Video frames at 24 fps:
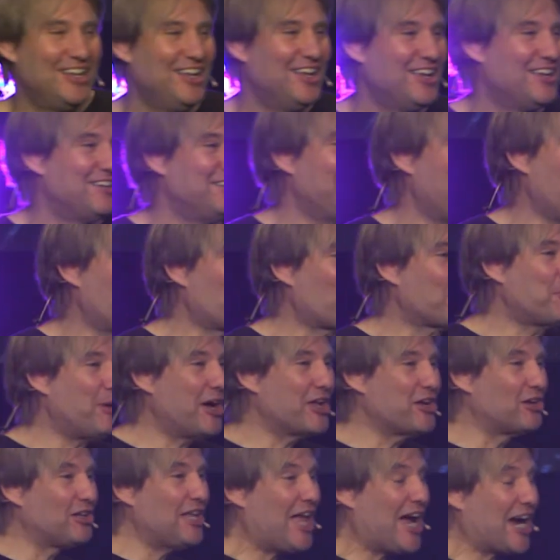Now what about
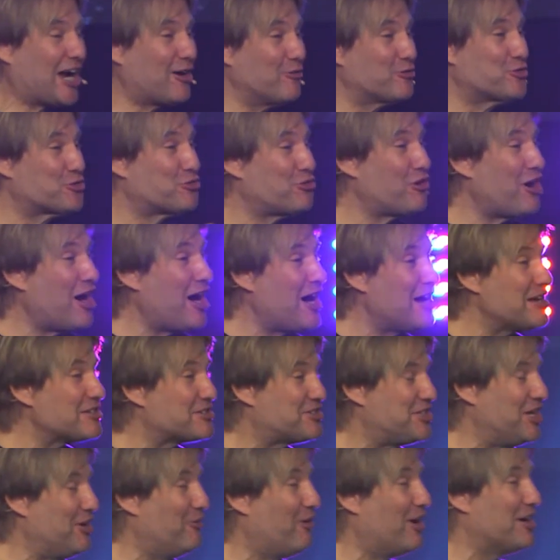your lack of trust?
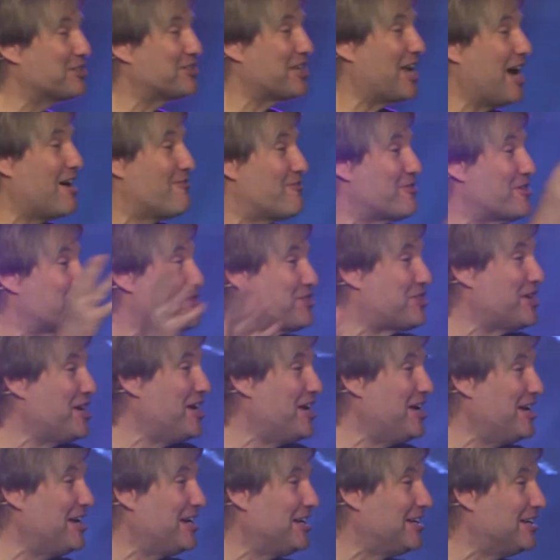He wants
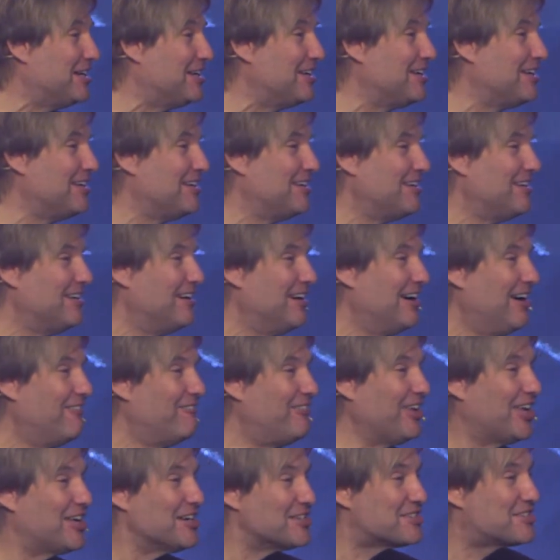everything. Because